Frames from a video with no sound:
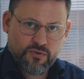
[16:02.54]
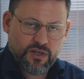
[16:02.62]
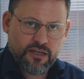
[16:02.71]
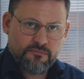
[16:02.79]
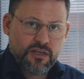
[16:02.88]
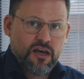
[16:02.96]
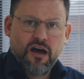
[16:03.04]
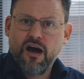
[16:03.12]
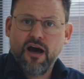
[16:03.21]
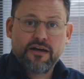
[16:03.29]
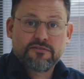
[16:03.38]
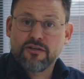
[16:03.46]
Okay?
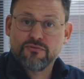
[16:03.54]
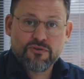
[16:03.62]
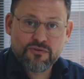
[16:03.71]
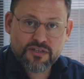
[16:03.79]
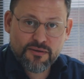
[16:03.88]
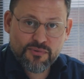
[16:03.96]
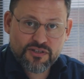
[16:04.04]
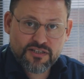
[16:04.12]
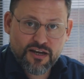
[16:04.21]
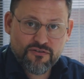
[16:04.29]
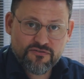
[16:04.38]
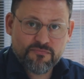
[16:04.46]
I don't use that
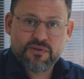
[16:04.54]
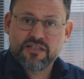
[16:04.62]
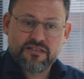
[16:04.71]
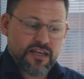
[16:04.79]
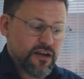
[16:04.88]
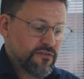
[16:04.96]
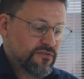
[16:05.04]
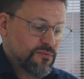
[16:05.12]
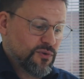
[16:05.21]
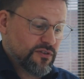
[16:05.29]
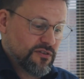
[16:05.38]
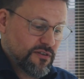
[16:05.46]
myself, but it's there if you
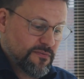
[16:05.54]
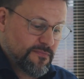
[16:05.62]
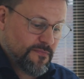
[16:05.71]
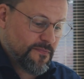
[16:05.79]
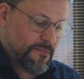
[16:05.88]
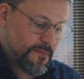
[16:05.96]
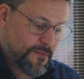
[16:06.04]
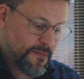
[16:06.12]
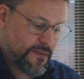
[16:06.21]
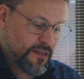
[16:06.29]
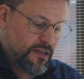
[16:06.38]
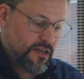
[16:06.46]
want to.
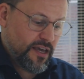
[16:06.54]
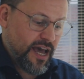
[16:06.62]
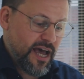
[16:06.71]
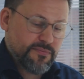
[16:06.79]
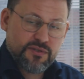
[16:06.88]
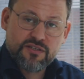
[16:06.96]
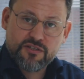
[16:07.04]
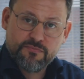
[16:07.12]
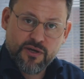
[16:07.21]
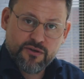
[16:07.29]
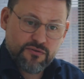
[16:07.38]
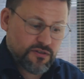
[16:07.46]
Absence
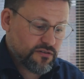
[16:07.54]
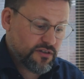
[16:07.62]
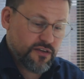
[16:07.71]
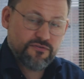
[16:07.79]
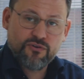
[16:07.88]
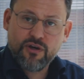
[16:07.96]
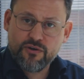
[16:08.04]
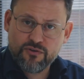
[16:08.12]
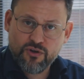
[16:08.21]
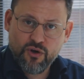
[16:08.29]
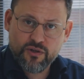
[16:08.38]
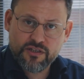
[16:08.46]
mode, if you're going
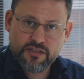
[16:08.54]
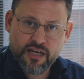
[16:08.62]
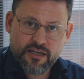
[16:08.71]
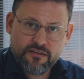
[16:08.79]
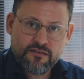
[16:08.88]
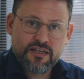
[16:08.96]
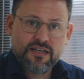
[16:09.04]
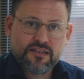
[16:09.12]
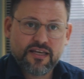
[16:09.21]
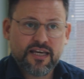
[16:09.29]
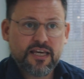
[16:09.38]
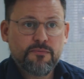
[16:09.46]
on holiday,
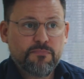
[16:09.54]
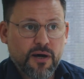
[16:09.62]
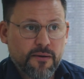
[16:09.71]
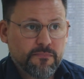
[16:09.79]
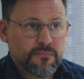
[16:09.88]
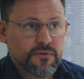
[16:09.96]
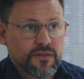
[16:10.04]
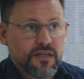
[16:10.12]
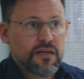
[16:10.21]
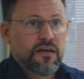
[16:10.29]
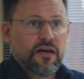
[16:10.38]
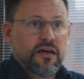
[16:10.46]
the heat pump
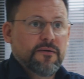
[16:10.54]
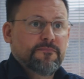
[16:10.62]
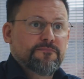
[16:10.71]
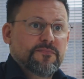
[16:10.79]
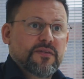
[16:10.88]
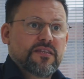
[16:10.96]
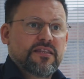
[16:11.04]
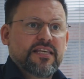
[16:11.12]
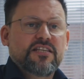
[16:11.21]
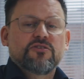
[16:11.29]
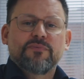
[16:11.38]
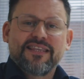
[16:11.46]

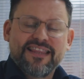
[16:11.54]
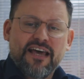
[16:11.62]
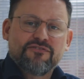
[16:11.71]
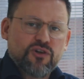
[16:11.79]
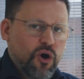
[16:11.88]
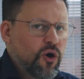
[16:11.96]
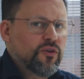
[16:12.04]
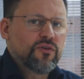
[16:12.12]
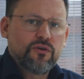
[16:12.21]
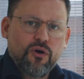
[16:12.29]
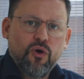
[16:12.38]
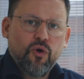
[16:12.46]
needs to be left
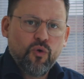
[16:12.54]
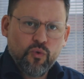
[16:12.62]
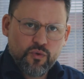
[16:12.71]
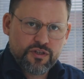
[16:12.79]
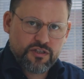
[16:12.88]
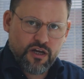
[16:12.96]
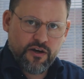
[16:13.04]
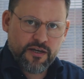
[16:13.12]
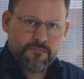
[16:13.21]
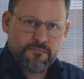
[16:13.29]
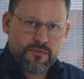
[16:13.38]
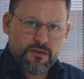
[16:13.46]
on all the
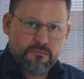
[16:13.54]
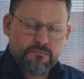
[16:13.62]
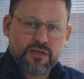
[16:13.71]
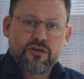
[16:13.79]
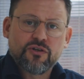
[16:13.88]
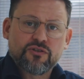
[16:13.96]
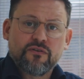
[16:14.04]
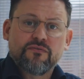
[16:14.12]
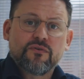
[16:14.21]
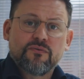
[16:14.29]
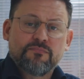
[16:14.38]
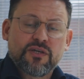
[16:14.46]
time
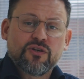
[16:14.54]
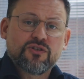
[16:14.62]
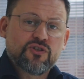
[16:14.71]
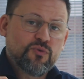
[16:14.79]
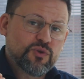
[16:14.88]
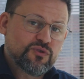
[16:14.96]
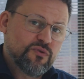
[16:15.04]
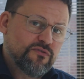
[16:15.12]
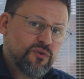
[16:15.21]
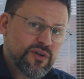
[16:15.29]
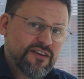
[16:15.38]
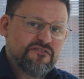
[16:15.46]
because you want to
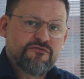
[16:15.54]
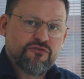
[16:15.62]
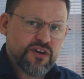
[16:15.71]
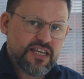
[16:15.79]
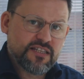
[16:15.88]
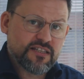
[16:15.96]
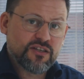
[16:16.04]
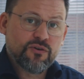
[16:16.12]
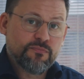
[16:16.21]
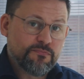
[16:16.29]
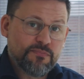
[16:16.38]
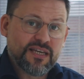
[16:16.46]
avoid it freezing
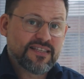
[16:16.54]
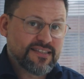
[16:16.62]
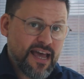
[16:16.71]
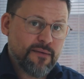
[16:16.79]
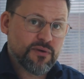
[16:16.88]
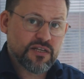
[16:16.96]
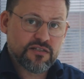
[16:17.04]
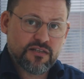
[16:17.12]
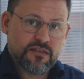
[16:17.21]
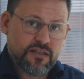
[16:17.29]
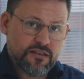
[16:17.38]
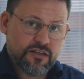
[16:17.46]
or being damaged
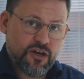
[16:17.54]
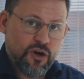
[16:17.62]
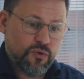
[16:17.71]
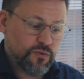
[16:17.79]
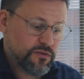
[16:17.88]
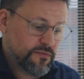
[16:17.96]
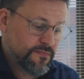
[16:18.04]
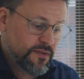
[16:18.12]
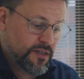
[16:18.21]
in the cold.